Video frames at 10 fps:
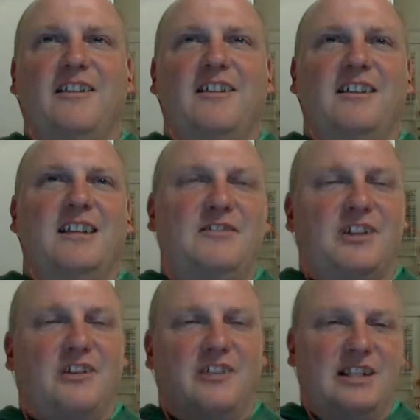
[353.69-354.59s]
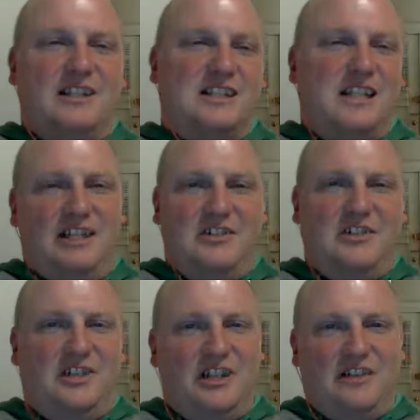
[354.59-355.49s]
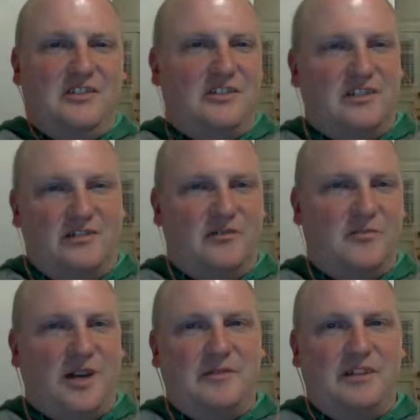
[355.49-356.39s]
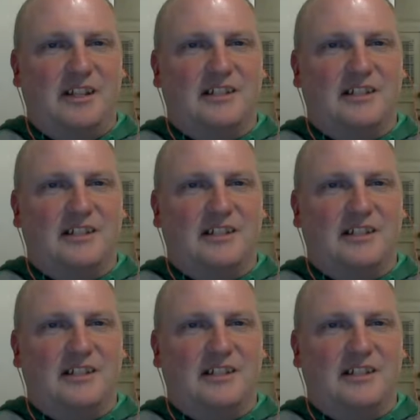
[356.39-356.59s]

even though it is getting to the underserved populations,